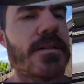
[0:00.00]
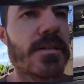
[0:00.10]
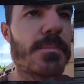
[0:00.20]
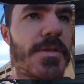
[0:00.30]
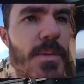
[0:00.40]

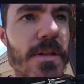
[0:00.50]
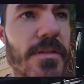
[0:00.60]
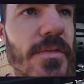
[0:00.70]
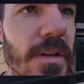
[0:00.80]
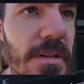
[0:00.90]
in between the
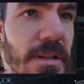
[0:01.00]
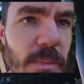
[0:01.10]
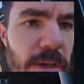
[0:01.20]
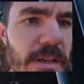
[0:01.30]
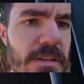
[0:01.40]
front and the
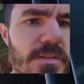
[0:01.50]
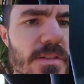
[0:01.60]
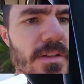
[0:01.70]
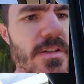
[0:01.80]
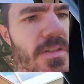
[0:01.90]
back,
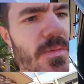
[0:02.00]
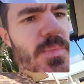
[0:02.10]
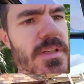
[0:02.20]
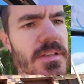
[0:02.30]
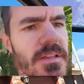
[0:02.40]
so they should
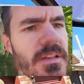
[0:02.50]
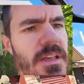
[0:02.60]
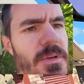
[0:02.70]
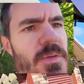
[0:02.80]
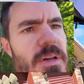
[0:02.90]
be
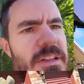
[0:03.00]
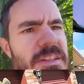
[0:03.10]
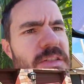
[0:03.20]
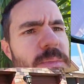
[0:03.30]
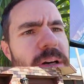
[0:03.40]
in between these
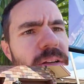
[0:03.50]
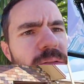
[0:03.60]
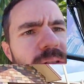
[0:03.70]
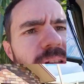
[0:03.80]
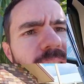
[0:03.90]
two
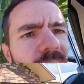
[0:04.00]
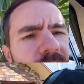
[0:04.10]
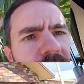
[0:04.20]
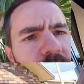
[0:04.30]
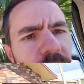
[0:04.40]
panels
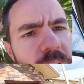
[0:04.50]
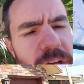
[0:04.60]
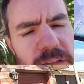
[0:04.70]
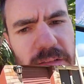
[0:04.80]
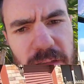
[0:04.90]
all the way
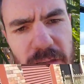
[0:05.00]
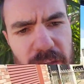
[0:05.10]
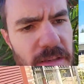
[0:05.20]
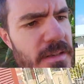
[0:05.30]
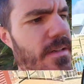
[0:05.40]
around.
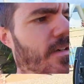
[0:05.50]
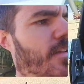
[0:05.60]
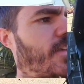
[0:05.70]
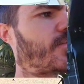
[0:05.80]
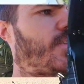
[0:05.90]
And I
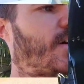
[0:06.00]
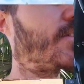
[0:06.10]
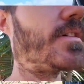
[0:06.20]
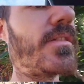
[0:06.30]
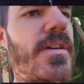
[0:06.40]
think if we had
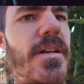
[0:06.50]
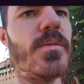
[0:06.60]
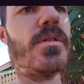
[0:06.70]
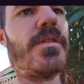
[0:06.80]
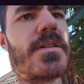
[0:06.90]
done that, it
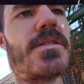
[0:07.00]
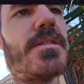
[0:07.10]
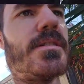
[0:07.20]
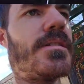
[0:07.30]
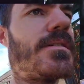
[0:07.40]
would have
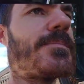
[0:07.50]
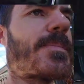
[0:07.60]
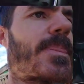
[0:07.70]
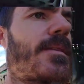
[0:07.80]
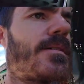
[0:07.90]
actually
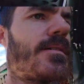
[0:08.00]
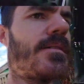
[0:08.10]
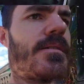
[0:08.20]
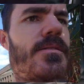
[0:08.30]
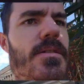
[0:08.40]

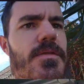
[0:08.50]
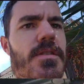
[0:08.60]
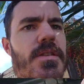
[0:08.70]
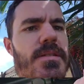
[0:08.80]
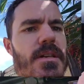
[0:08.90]

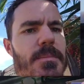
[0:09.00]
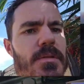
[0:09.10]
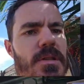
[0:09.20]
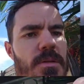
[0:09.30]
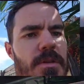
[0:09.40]
lifted this up a
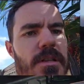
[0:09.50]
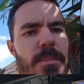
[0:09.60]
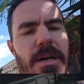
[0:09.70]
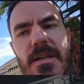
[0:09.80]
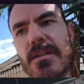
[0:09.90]
little bit at the
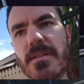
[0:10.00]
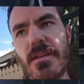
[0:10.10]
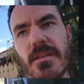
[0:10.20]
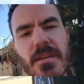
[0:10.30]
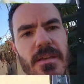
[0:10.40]
back, and
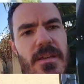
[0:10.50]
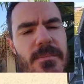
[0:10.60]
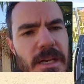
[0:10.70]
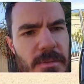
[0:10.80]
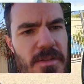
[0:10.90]
then
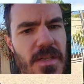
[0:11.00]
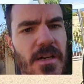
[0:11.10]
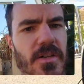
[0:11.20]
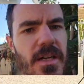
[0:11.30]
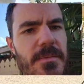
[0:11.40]
maybe the
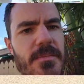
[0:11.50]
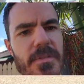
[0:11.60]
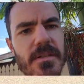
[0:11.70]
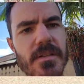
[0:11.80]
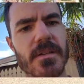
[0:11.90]
tailgate
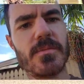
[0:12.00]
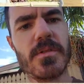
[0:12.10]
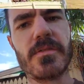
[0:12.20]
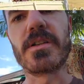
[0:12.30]
would have